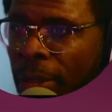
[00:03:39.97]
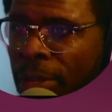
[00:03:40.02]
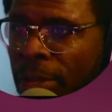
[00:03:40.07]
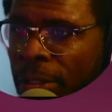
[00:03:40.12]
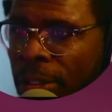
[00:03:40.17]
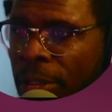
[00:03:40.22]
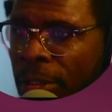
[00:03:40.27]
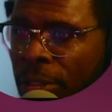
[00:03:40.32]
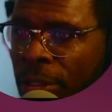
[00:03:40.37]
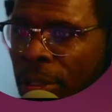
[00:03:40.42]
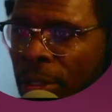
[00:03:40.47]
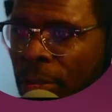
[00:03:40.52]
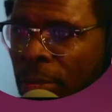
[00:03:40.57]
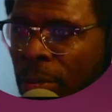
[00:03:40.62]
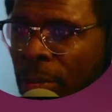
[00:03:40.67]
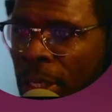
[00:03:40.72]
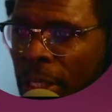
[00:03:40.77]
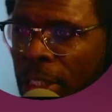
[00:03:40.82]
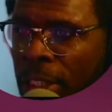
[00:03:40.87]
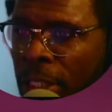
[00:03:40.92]
So you can
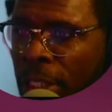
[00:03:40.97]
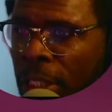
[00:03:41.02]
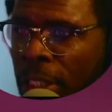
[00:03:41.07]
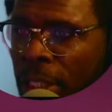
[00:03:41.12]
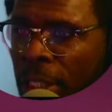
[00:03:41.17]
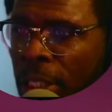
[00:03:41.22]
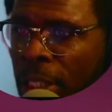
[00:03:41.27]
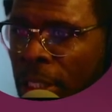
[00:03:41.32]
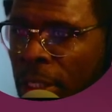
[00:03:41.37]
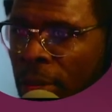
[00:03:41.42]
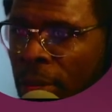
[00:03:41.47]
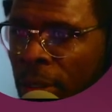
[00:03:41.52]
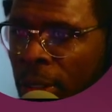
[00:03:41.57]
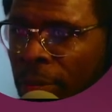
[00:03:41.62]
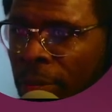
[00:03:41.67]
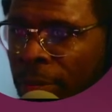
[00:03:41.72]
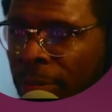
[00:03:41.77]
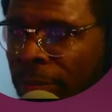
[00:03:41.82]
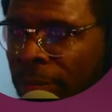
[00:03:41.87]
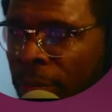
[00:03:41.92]
basically,
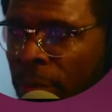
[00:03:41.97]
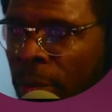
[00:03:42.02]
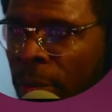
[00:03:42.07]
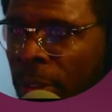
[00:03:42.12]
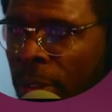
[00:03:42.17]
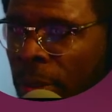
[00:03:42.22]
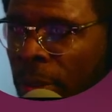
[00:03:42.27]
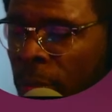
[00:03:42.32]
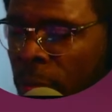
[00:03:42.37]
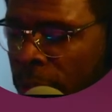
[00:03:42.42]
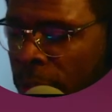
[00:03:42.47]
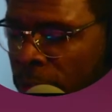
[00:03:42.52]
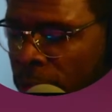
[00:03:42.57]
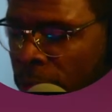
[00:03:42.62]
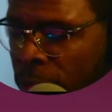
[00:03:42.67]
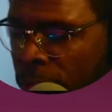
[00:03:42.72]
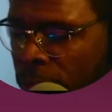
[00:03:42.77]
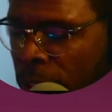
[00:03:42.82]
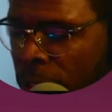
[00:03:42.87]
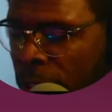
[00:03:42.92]
well, I wouldn't
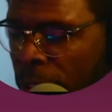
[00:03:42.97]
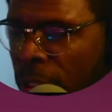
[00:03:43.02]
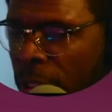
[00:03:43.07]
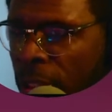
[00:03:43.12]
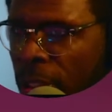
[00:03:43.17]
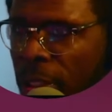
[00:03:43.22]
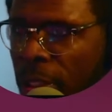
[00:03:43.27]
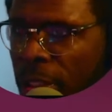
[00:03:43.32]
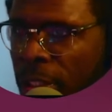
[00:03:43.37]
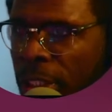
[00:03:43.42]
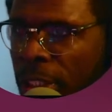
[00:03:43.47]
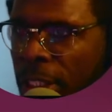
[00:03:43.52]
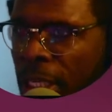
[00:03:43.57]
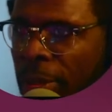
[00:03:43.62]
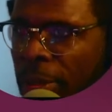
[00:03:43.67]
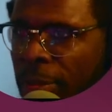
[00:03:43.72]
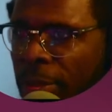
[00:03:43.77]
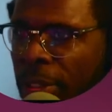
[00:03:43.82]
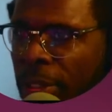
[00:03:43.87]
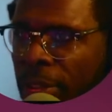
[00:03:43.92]
just
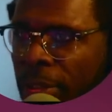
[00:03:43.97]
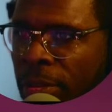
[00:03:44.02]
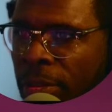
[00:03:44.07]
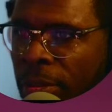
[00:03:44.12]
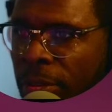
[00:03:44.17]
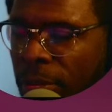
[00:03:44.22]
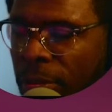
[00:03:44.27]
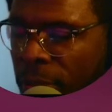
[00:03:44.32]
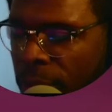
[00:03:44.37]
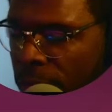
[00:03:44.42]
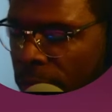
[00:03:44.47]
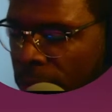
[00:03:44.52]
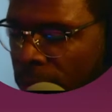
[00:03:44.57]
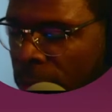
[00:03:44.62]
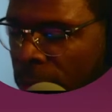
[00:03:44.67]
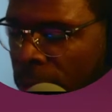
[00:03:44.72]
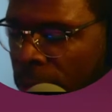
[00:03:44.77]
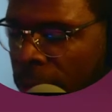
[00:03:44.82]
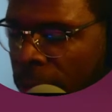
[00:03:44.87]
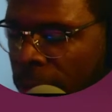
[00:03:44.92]
type in
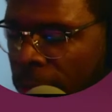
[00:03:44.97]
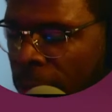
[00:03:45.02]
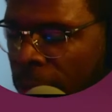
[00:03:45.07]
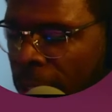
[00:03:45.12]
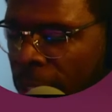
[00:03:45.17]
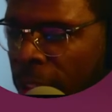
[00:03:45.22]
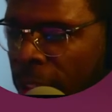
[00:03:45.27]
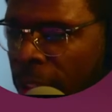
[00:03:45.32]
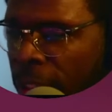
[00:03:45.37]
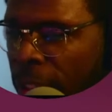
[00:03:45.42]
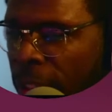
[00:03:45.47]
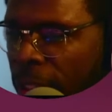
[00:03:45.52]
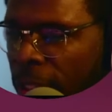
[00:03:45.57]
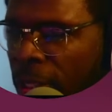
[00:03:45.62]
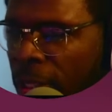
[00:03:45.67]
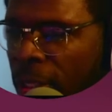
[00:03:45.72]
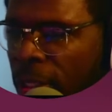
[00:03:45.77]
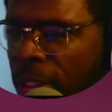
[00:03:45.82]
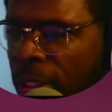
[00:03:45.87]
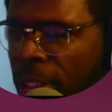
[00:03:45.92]
move, but
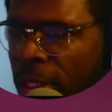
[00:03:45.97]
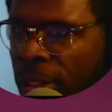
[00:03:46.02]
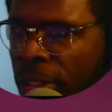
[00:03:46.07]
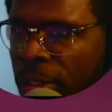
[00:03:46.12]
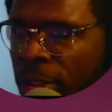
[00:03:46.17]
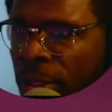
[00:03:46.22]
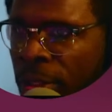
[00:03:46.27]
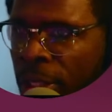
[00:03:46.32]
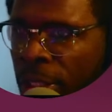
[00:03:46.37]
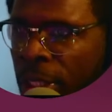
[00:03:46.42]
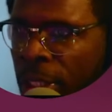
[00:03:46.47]
you can